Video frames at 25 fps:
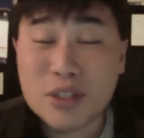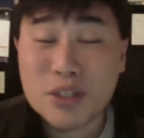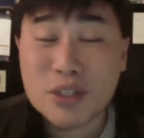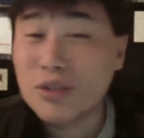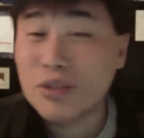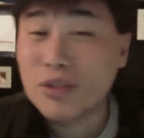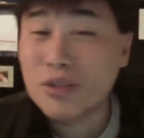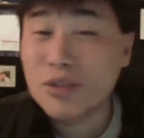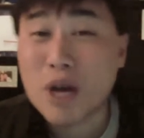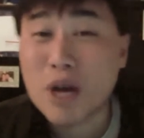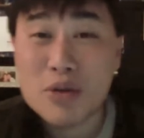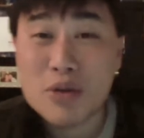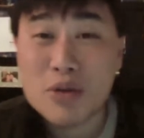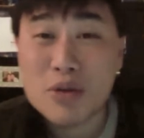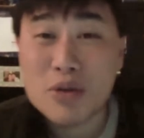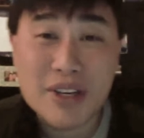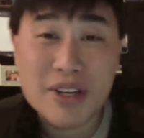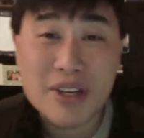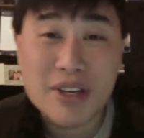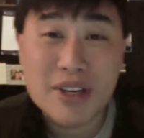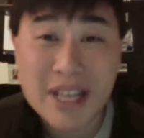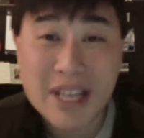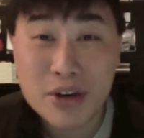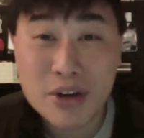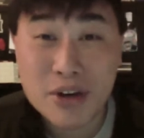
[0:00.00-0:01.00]
which is why
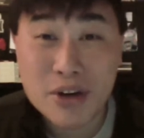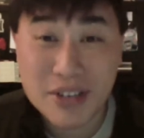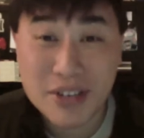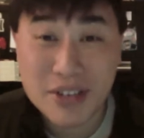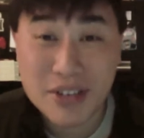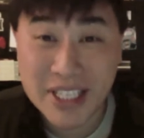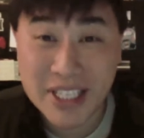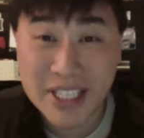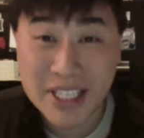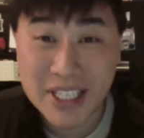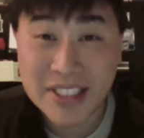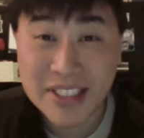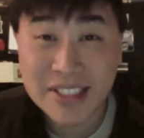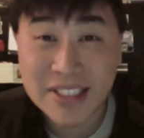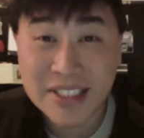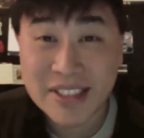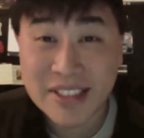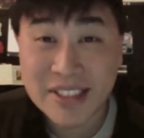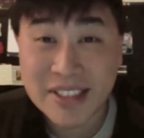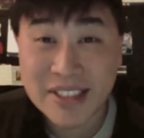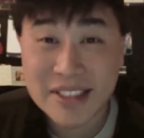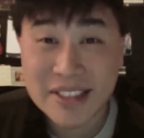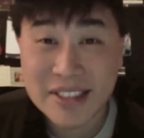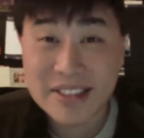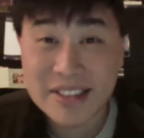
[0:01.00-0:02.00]
we are in
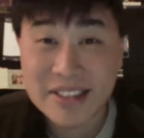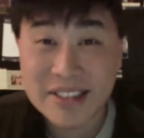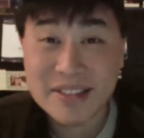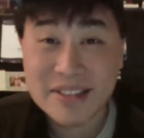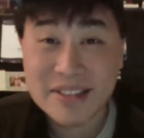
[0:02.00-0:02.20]
existence.